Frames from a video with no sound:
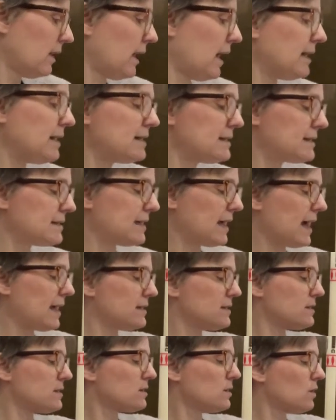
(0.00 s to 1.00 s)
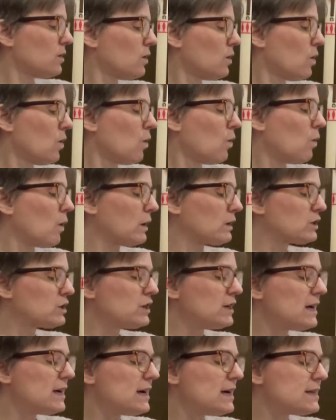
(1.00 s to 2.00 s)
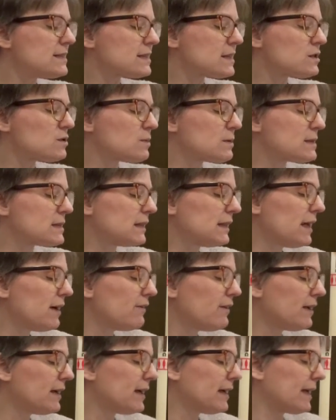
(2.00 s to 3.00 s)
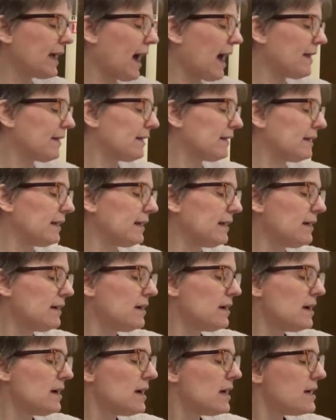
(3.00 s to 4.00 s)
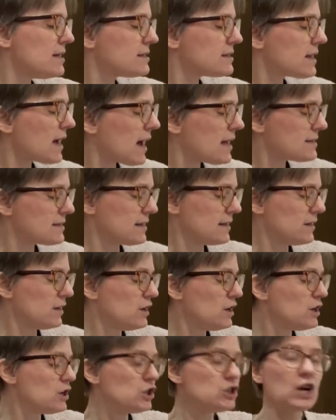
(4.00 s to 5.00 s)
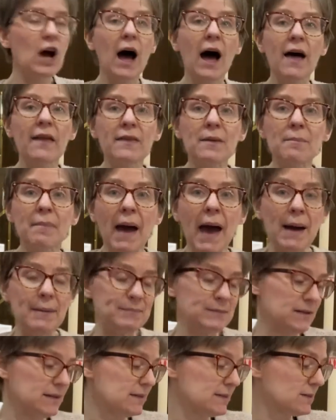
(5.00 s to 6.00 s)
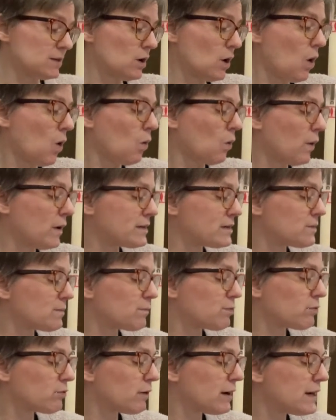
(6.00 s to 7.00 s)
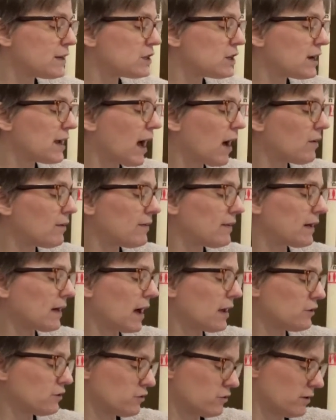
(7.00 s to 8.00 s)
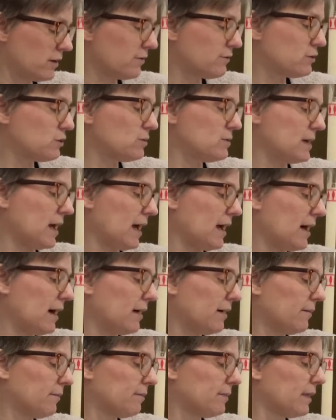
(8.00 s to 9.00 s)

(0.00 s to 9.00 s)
And it says, while Jesus was living in Galilee, his cousin, John the Baptist, was preaching out in the country of Judea.